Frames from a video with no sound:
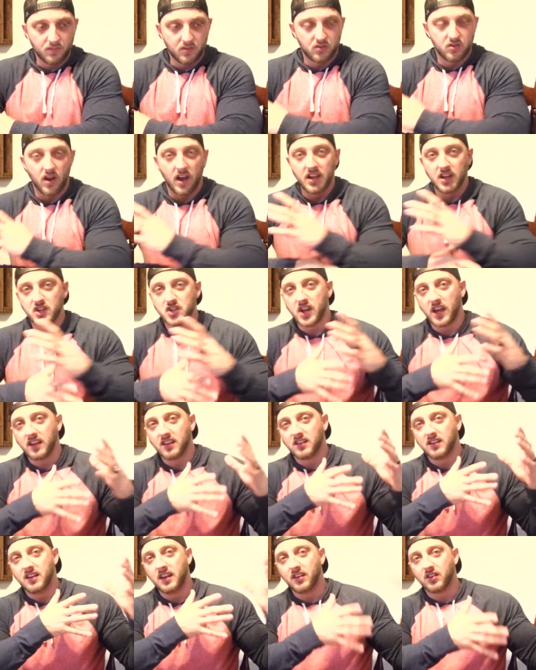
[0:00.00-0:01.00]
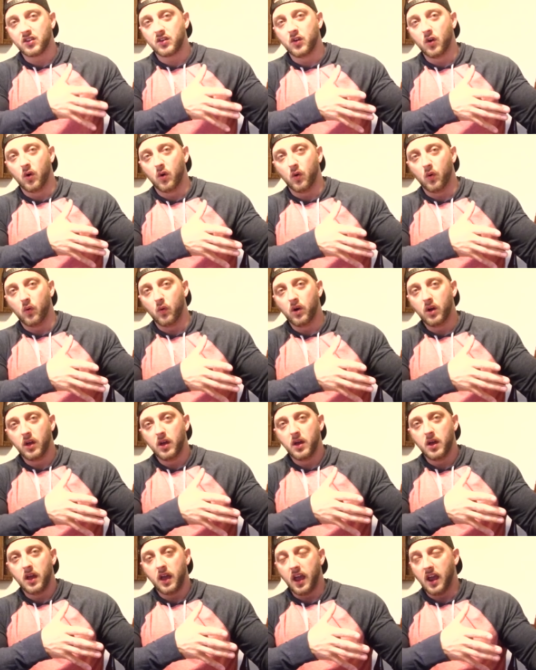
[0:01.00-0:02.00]
trying to chase this goal
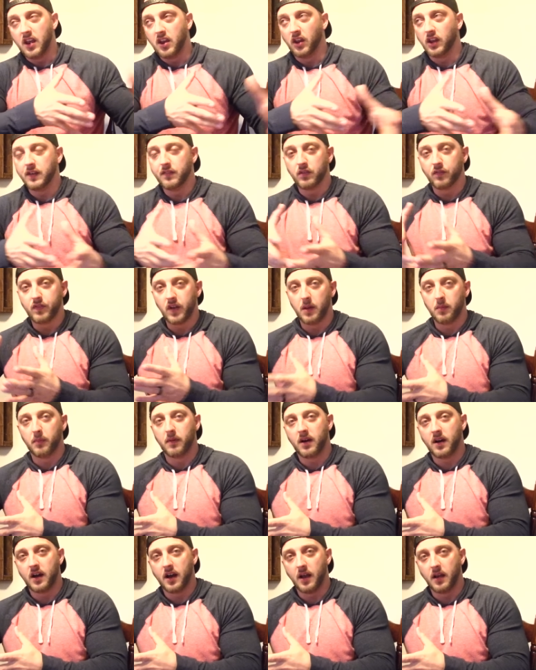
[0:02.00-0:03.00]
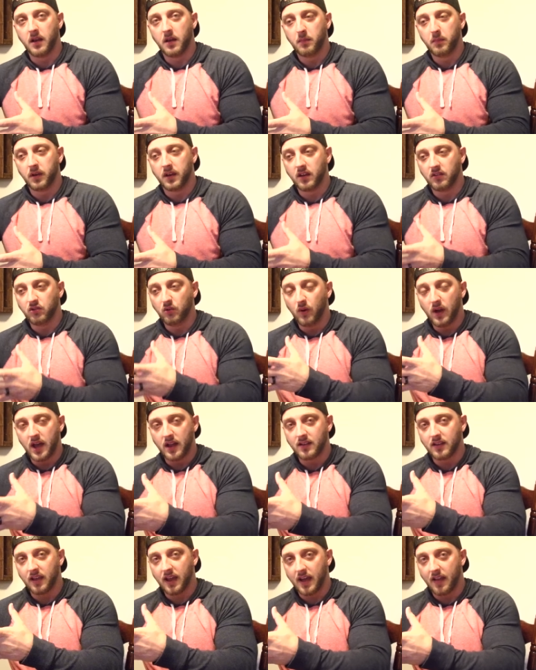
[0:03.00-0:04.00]
and leave your family behind, because you
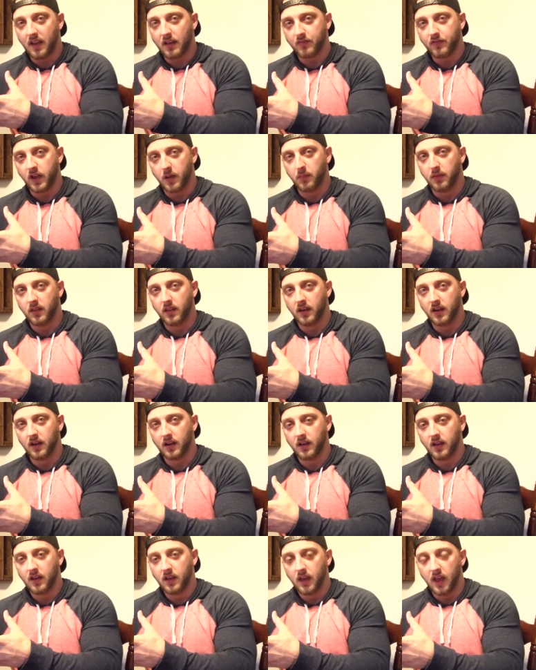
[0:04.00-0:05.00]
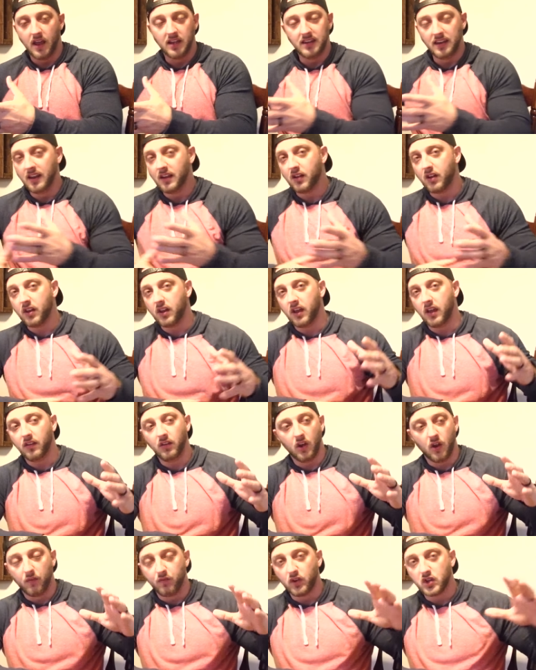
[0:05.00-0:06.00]
have to have that family there. At the end of the,
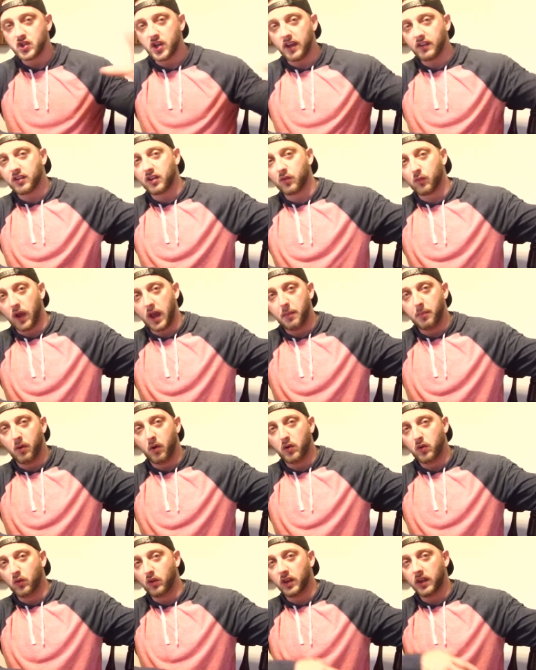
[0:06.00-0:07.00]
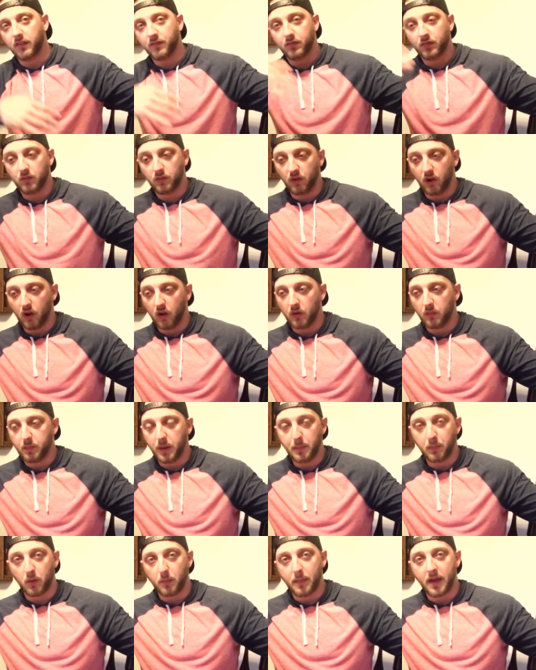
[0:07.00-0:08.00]
you know, if you're chasing the rainbow and you leave, you know, the
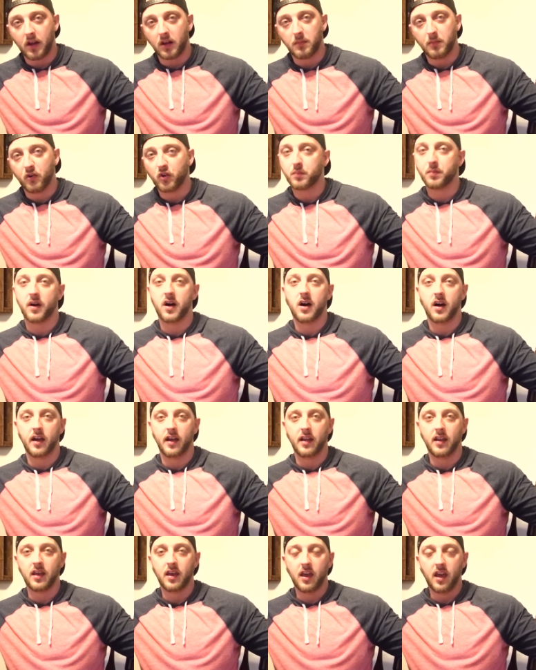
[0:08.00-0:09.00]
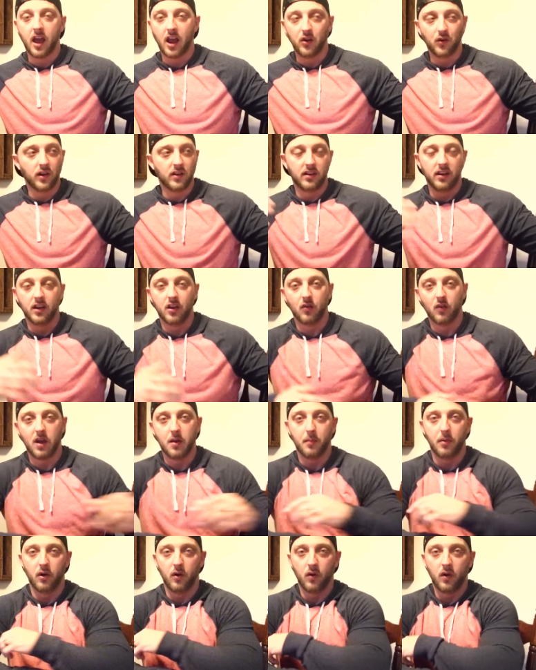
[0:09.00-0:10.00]
people that matter the most behind, and you get to the end of the
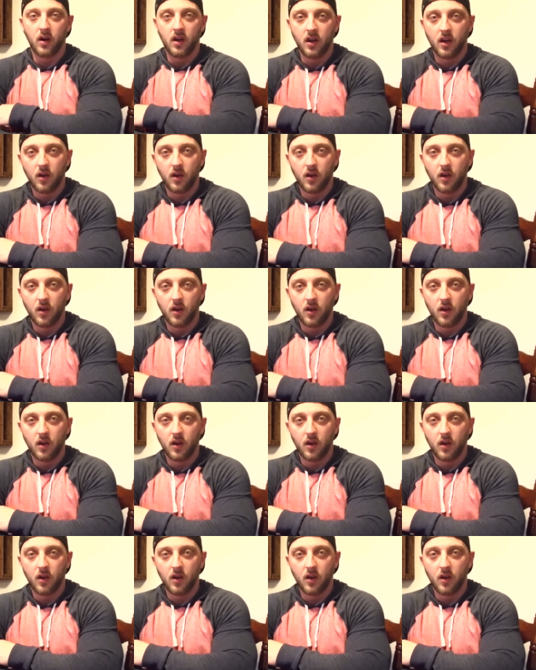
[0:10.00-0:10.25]
rainbow,